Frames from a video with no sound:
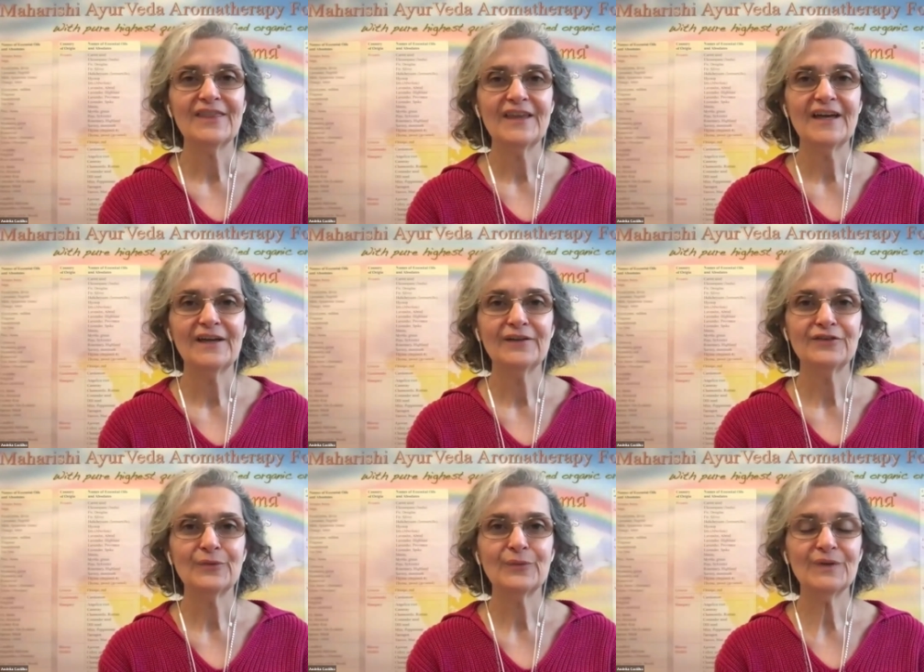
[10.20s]

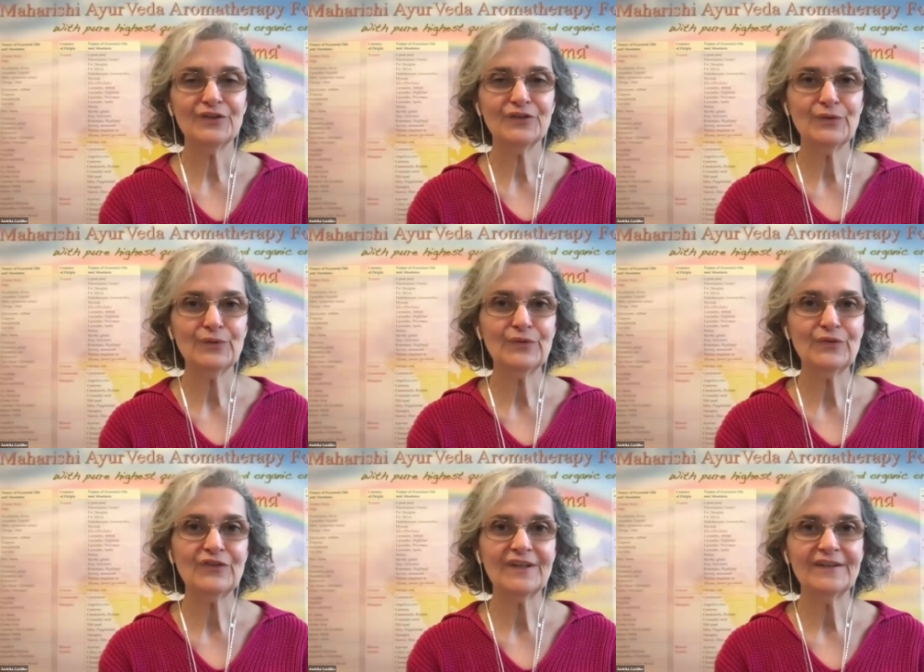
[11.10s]
that we
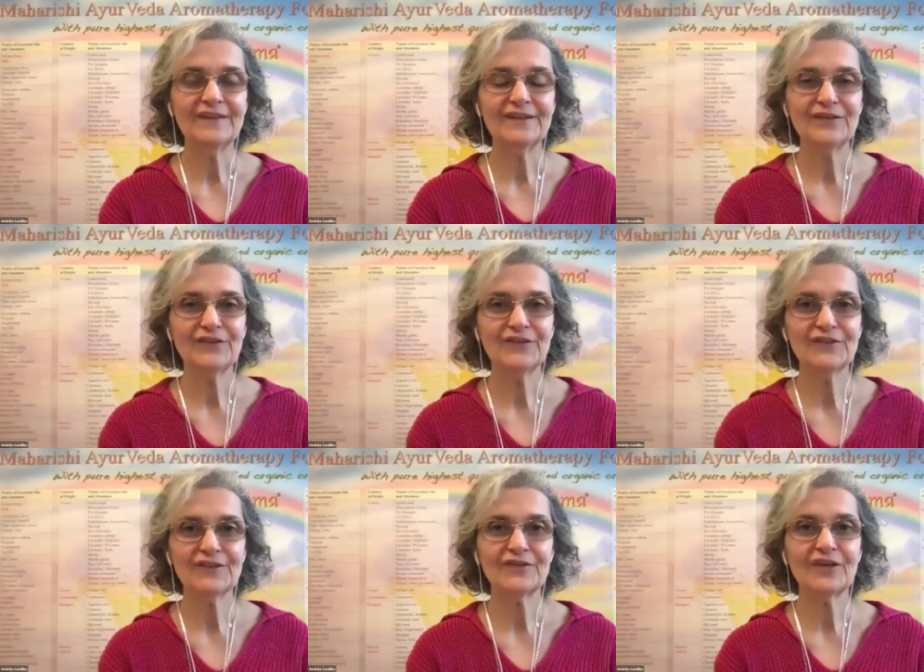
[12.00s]
use in
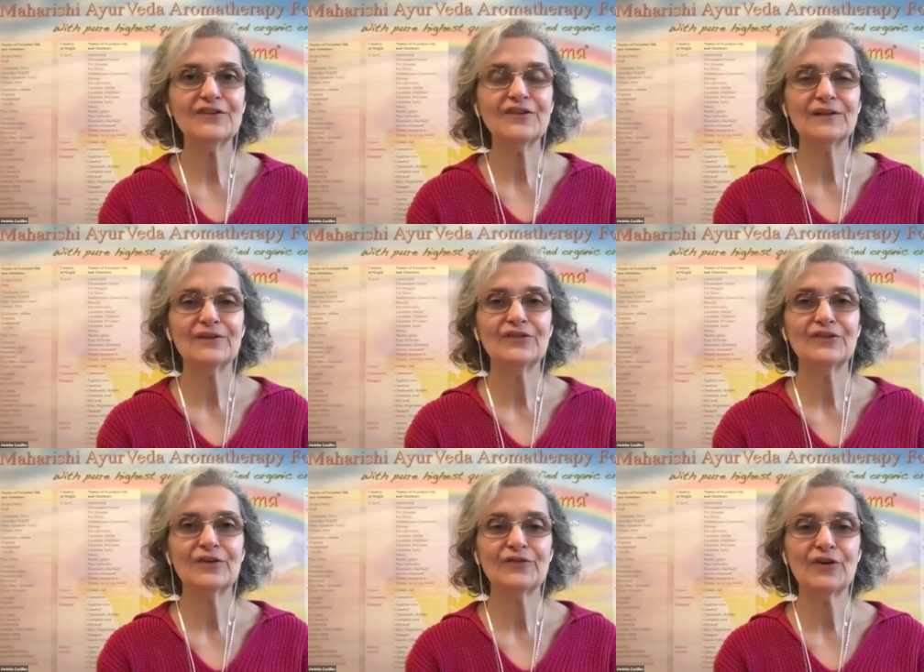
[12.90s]
this
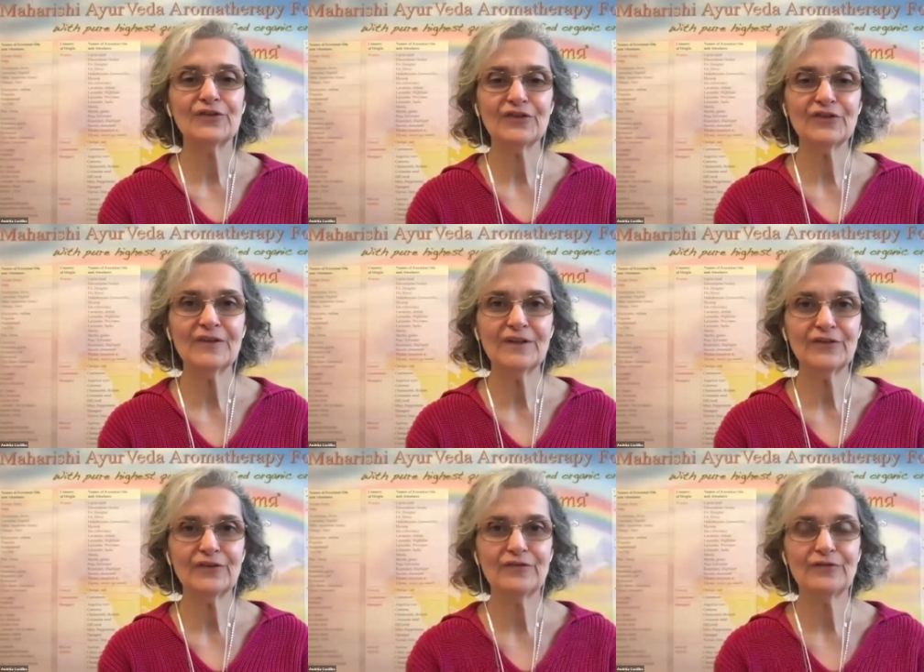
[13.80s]
technology of
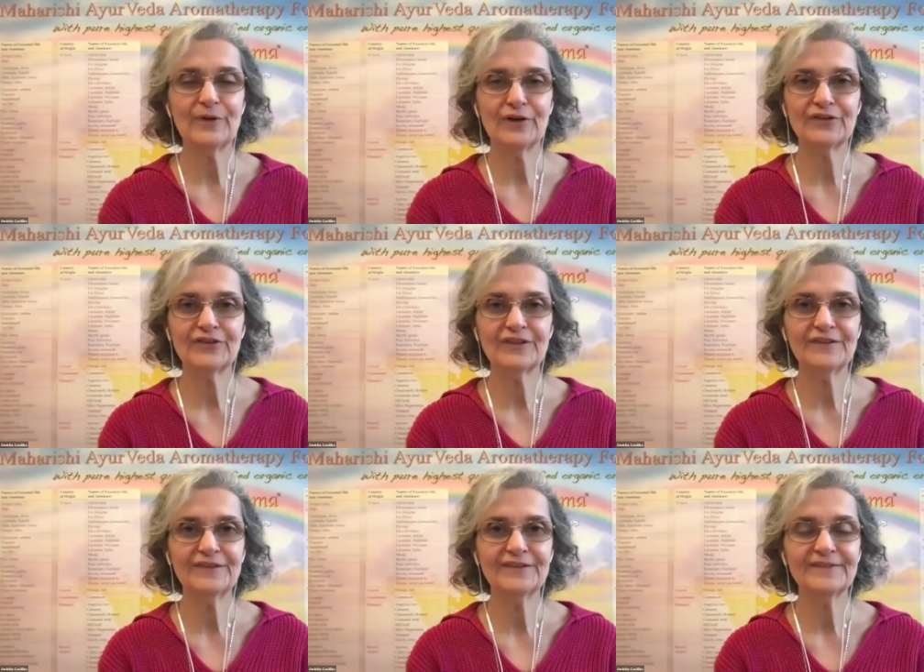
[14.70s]
consciousness of
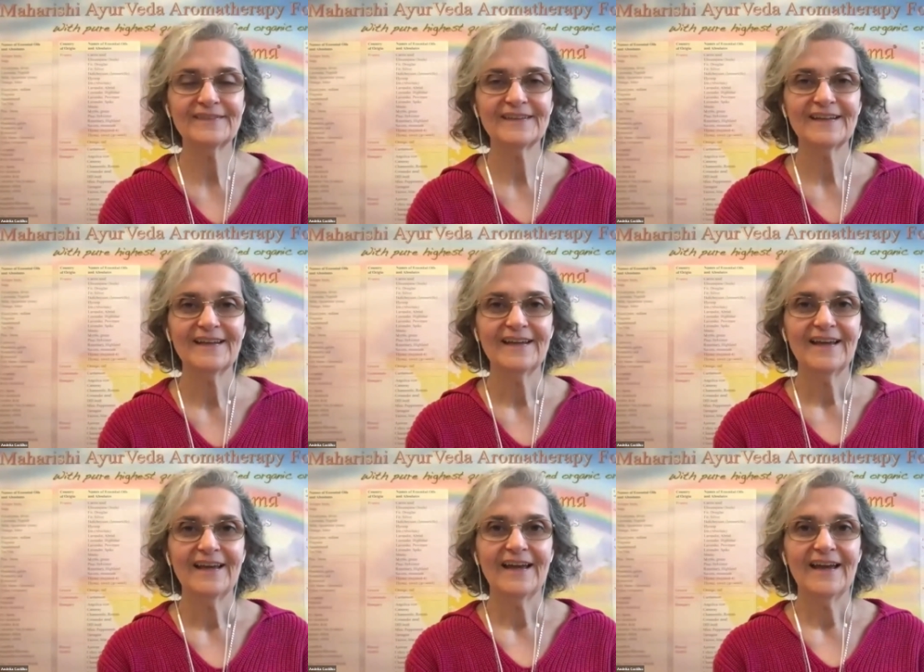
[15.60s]
Maharshis.
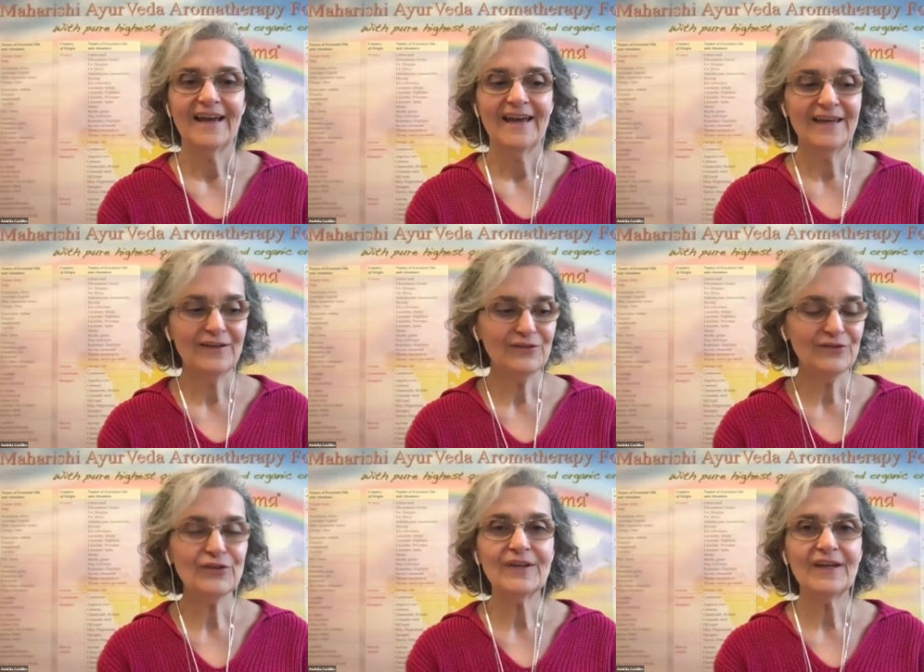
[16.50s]

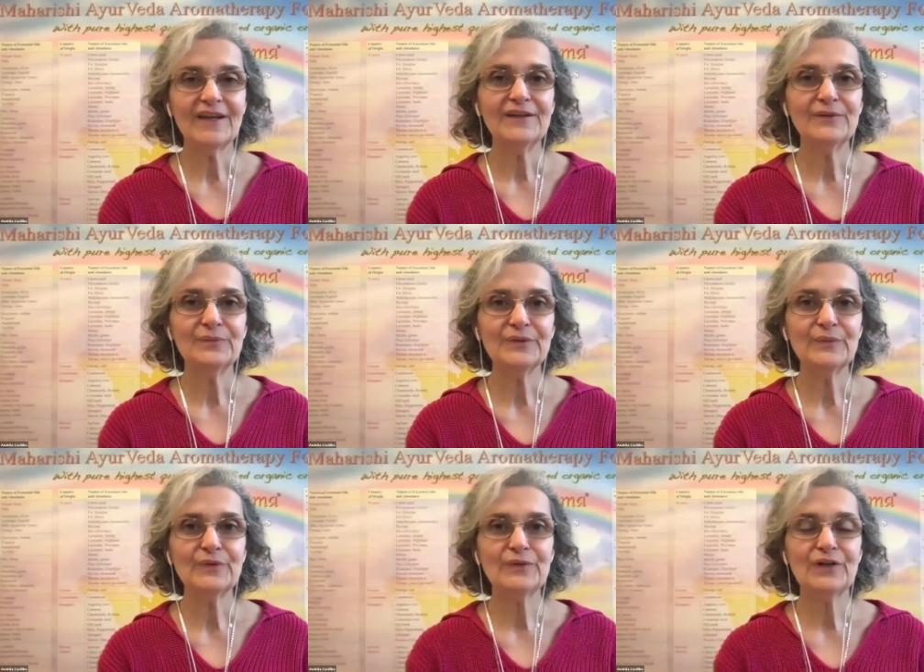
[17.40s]
And today we
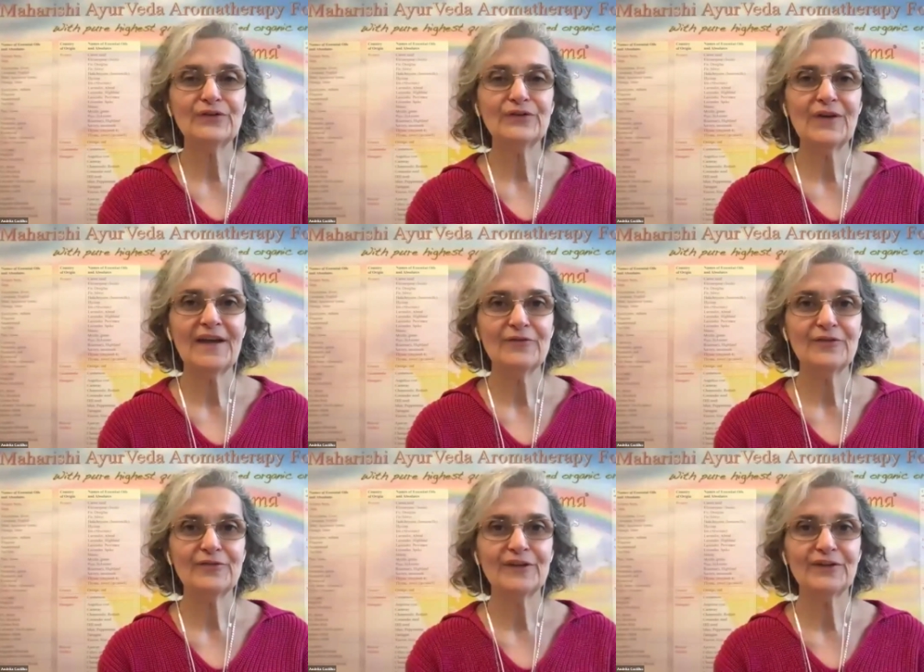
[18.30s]
will also
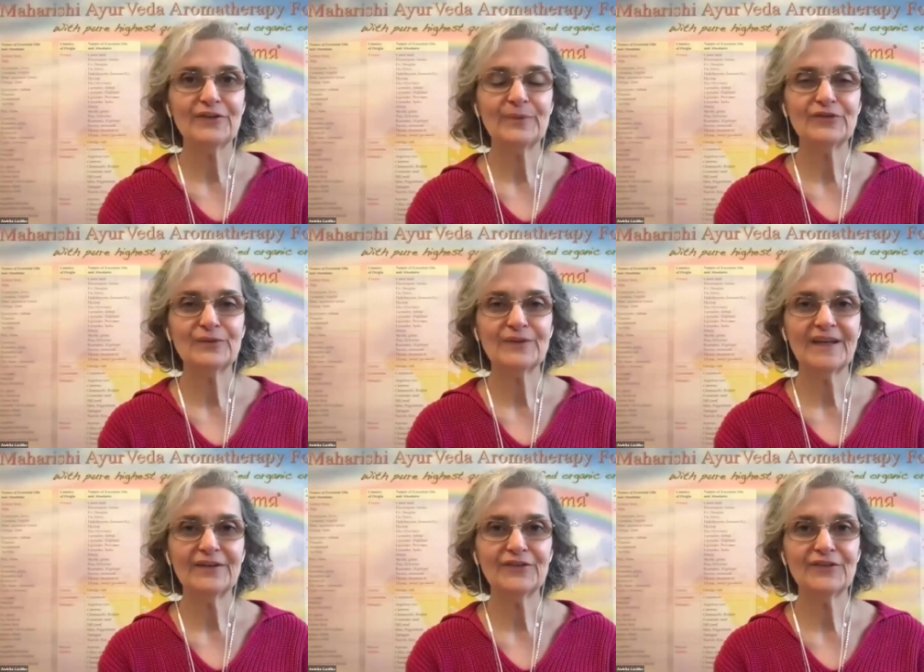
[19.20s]
have a very special
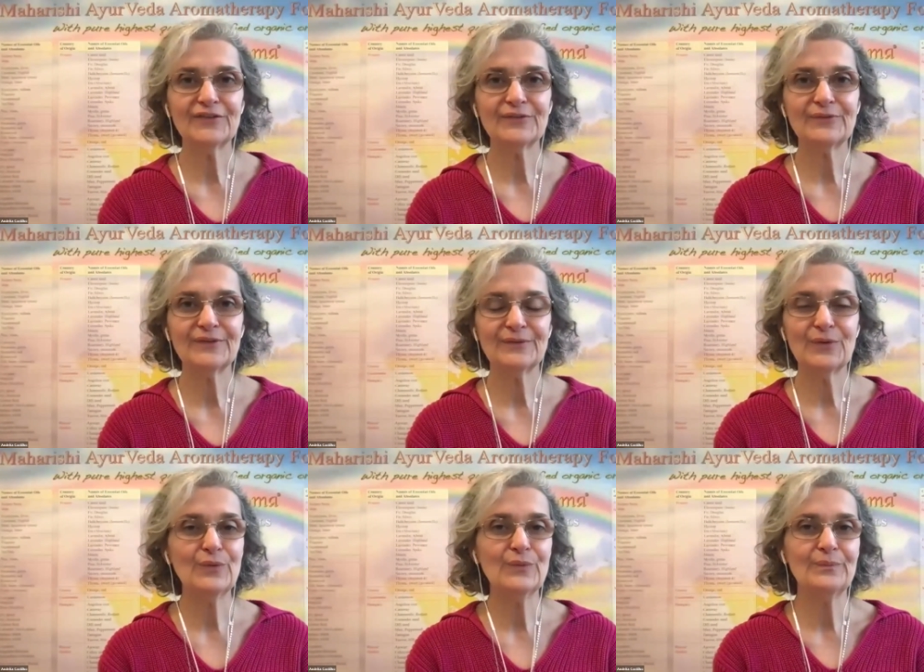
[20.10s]
guest
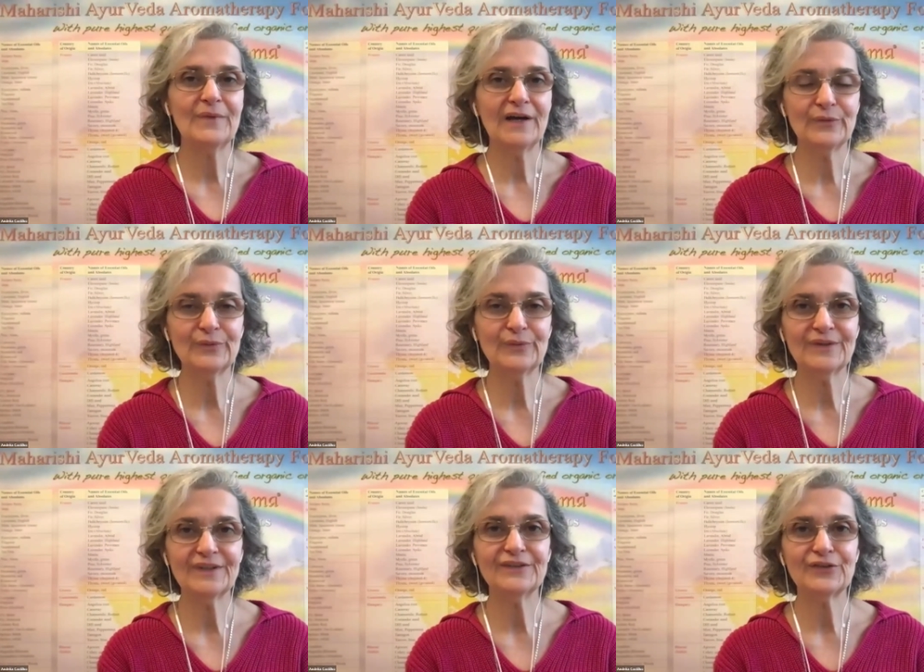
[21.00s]
whom I
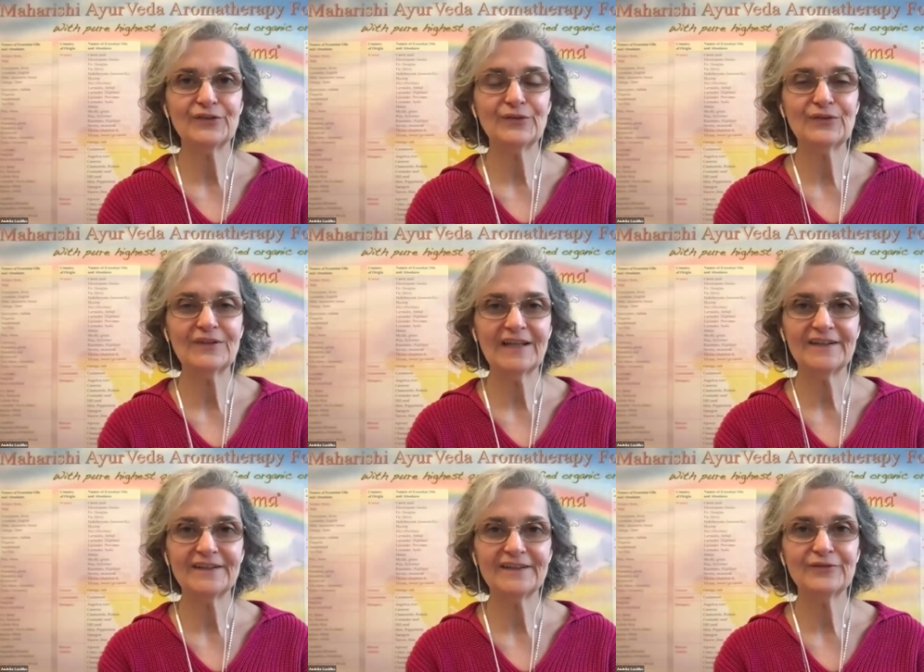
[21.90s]
will introduce
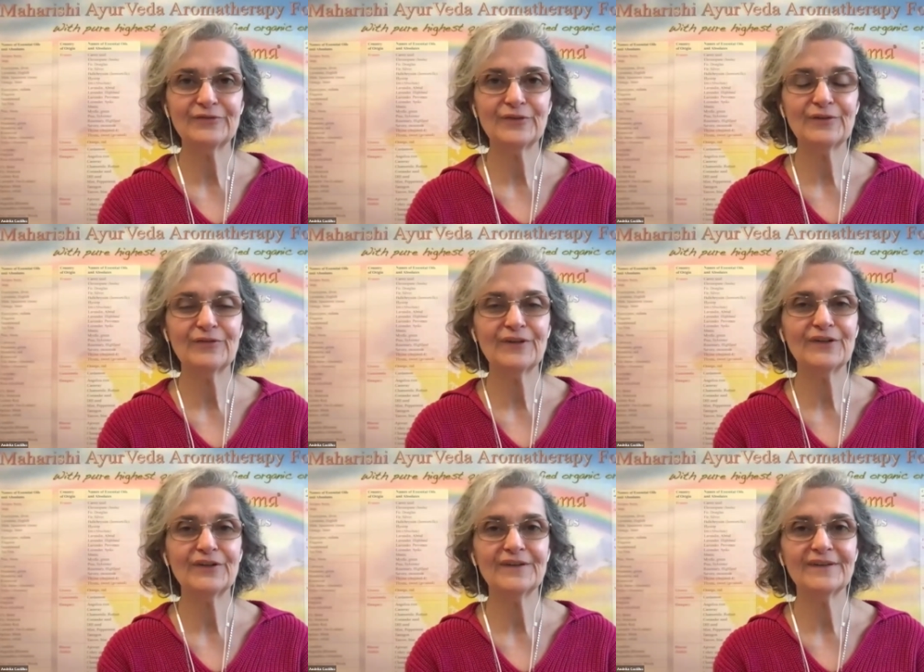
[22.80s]
later for a
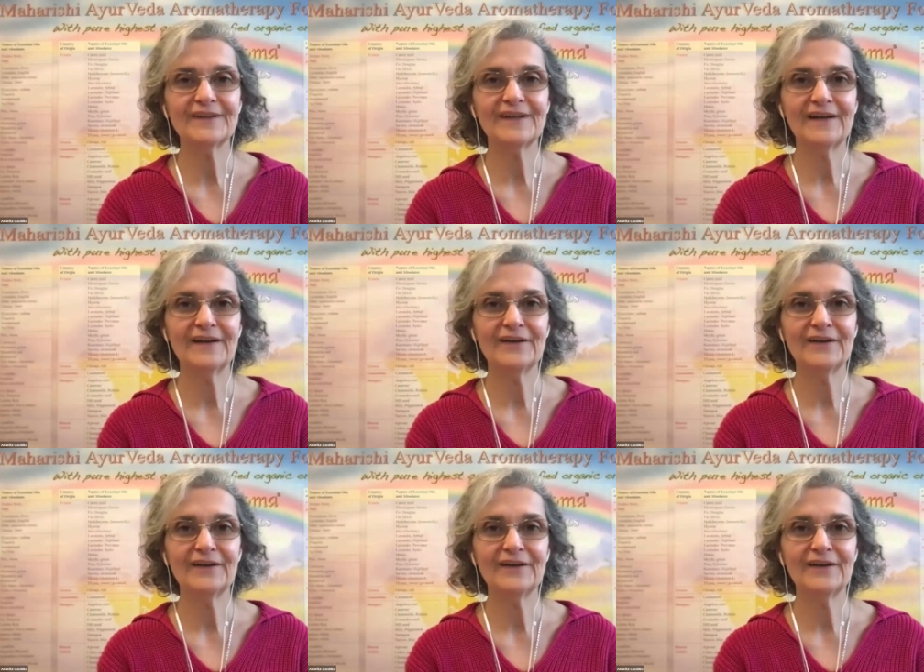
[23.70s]
very